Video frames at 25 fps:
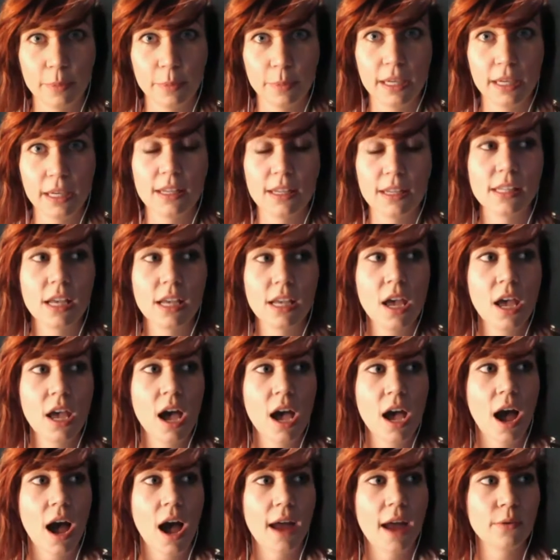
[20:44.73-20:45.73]
because
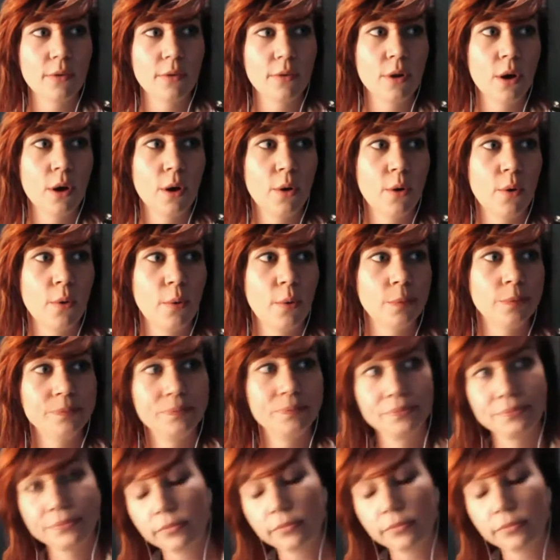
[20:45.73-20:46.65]
I don't know